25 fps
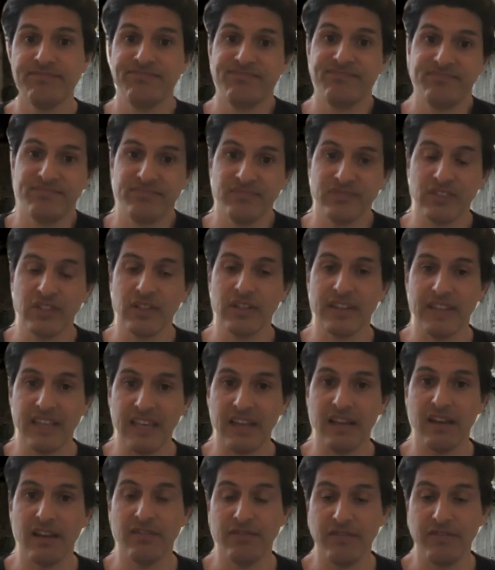So
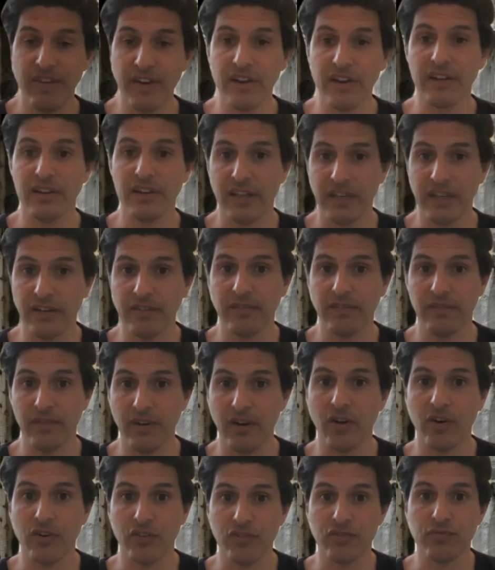there are a lot of
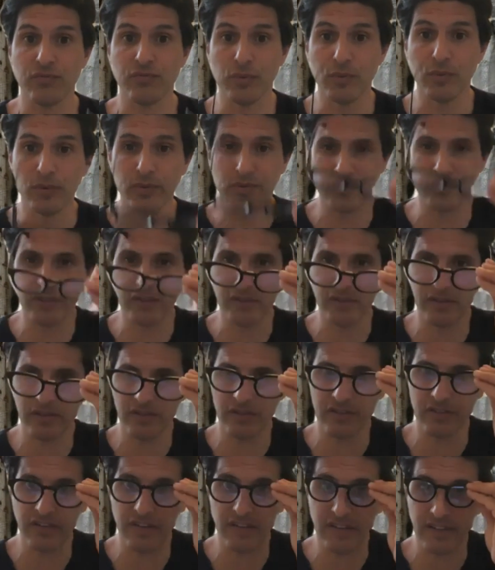harsh rules,
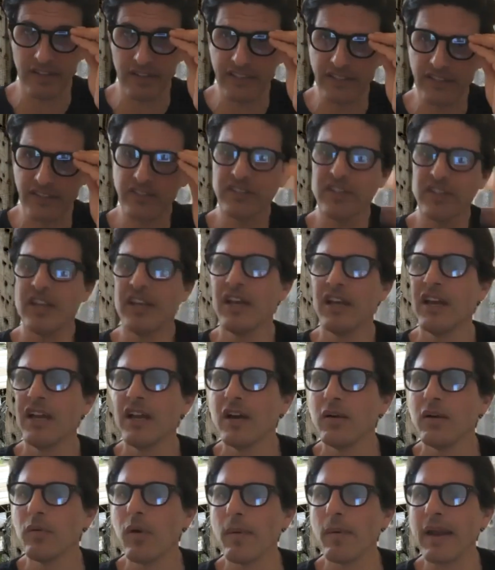to say the least.
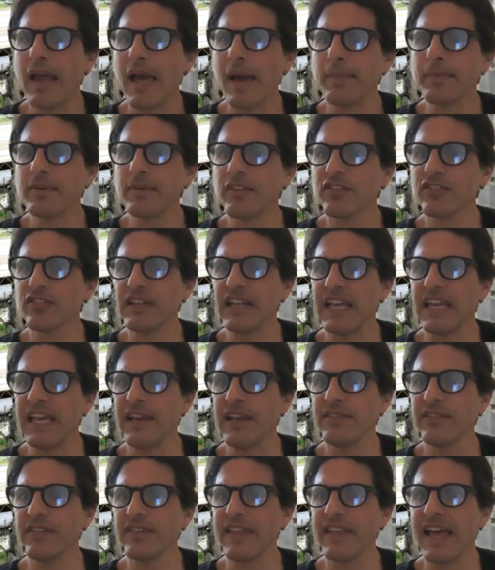What would happen to the
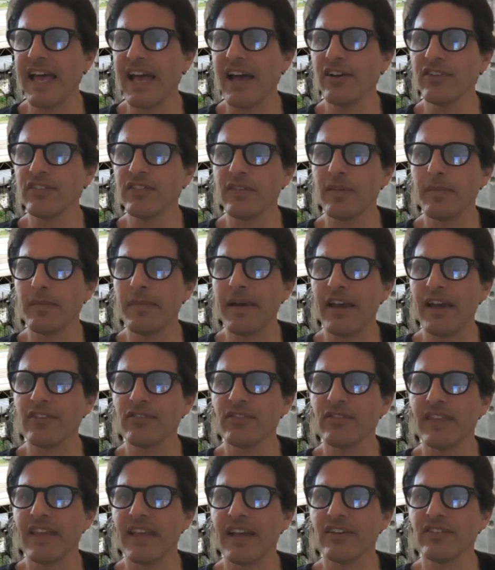slaves in the house if the
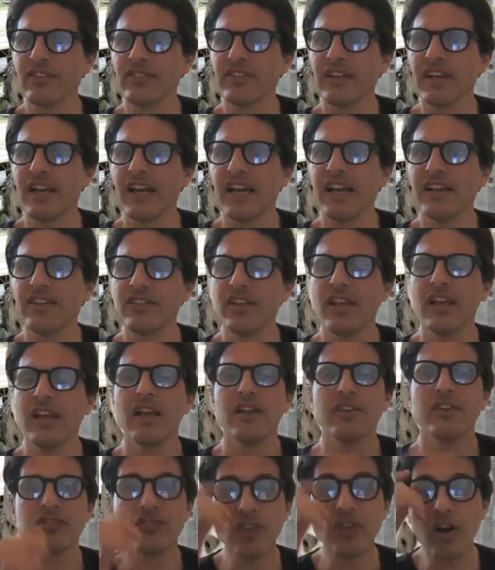master of the house dies?
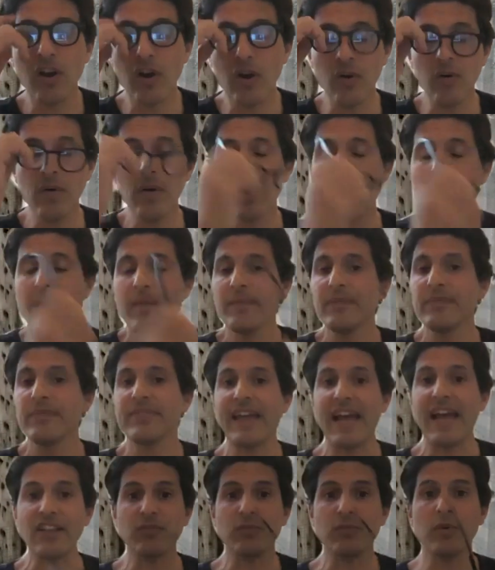So
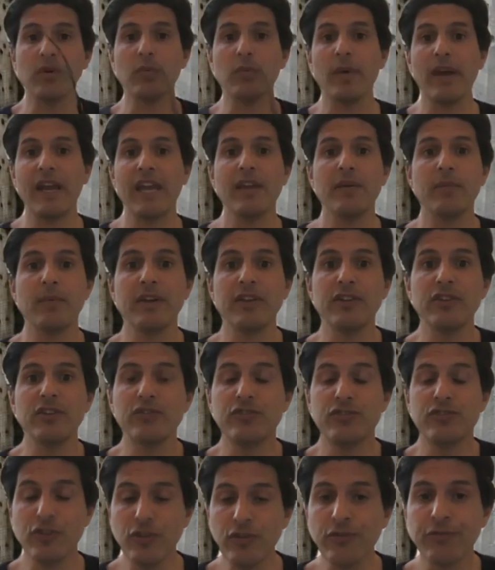that's one way where
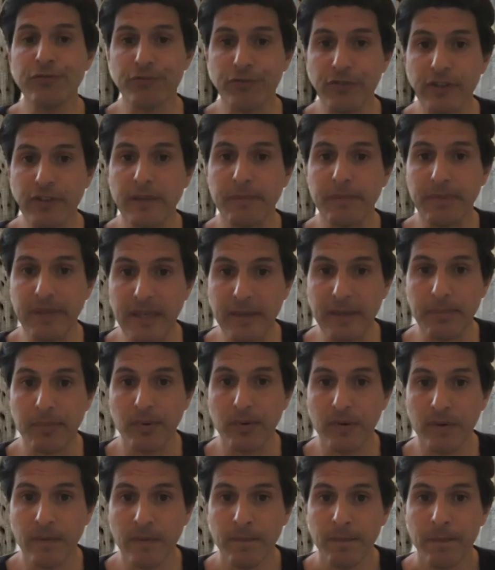you do free
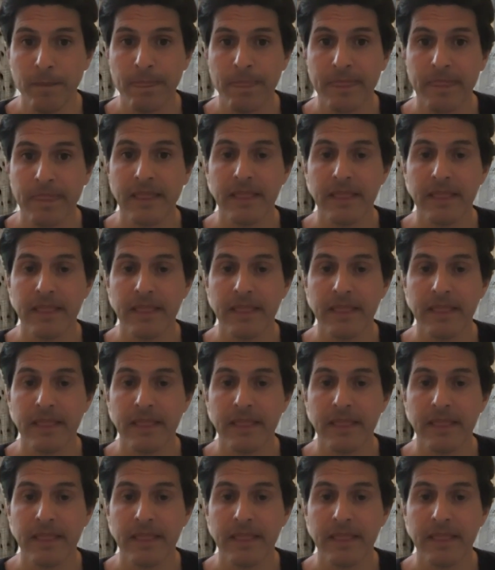people.